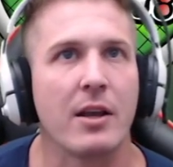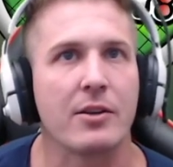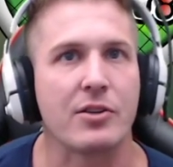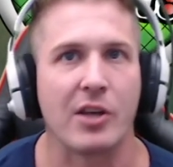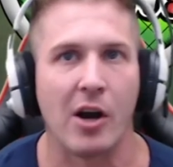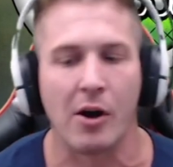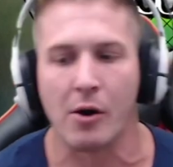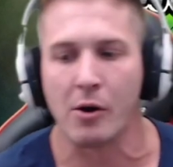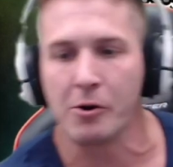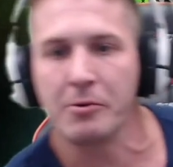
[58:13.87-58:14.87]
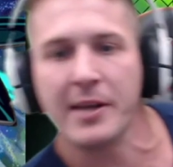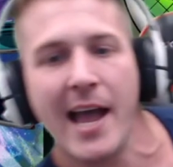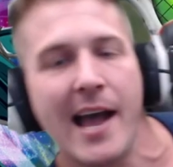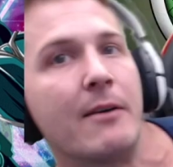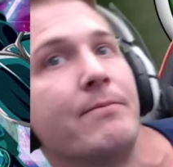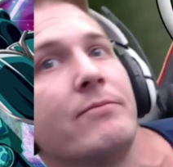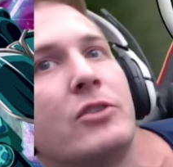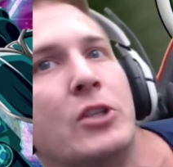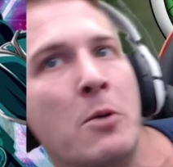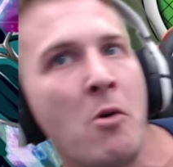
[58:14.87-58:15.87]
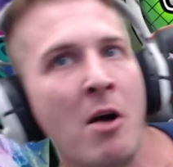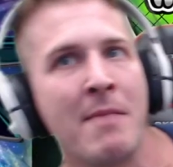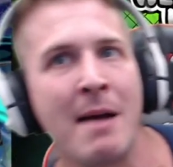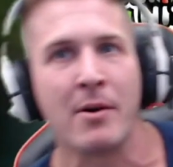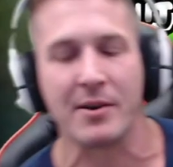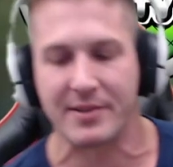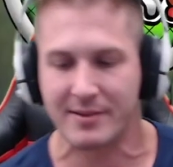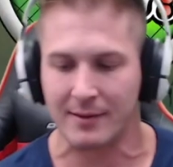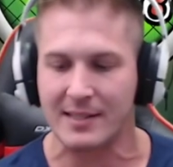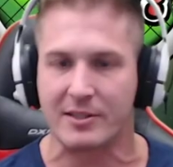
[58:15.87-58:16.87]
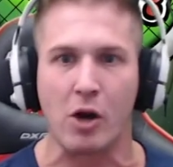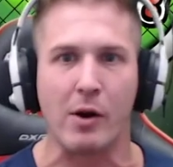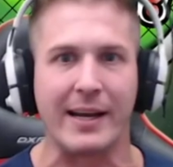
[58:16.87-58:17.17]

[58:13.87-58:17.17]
So, yeah, two more members. Let's do